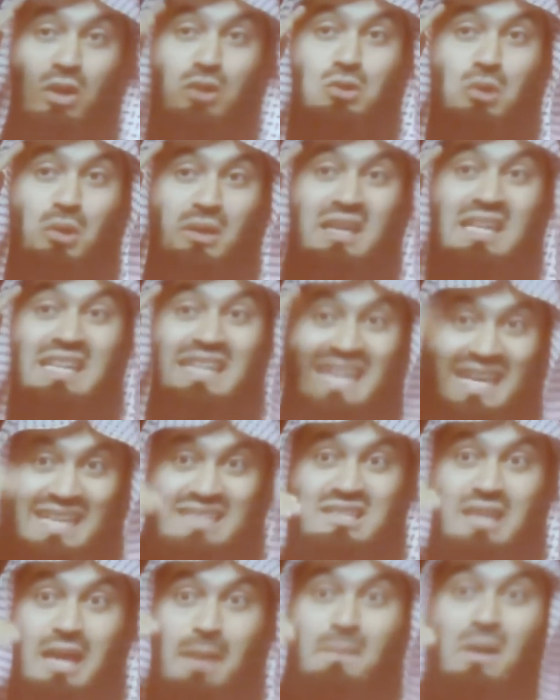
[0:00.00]
talking
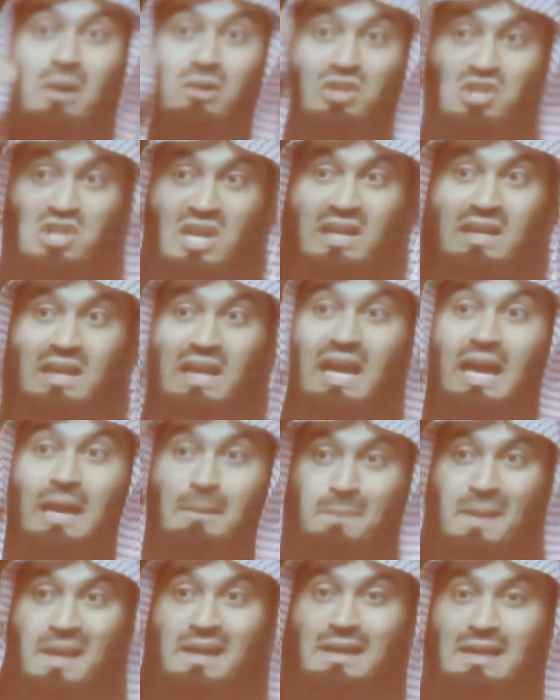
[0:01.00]
yet about Jannah
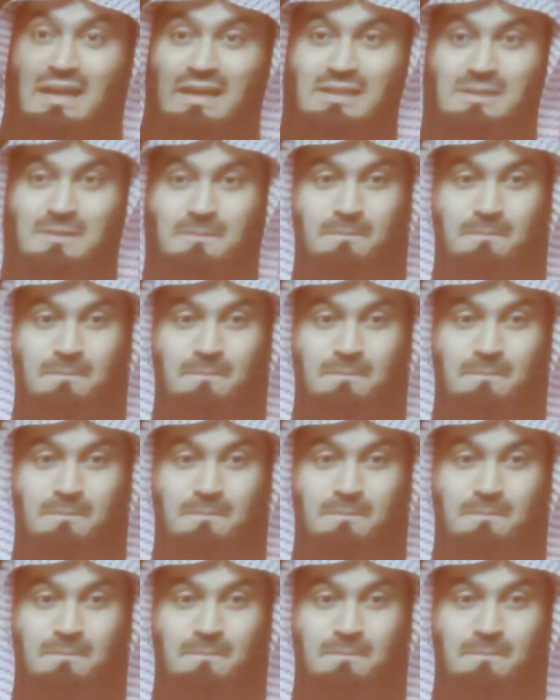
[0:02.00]
and Paradise.